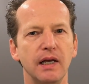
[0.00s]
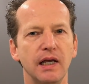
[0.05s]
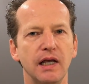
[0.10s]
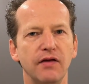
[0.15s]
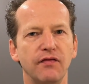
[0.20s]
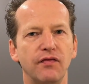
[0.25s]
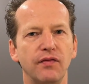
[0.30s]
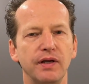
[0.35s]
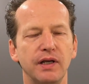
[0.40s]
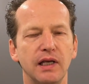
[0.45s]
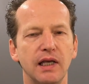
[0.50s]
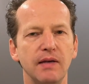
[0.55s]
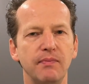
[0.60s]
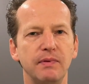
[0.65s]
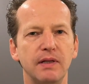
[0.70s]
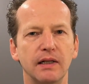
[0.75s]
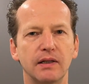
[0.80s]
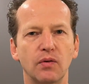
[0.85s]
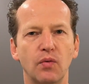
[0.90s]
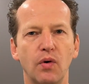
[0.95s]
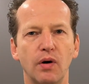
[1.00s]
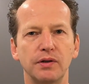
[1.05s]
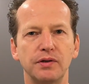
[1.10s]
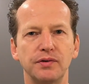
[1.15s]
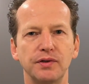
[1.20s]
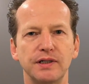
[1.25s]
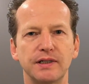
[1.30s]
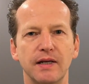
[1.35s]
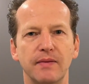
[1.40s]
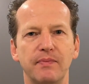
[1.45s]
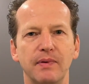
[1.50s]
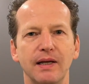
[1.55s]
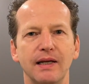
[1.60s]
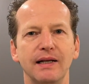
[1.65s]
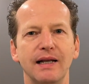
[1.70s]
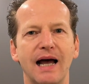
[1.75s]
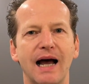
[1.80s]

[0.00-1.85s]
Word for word: If we keep that quadricep in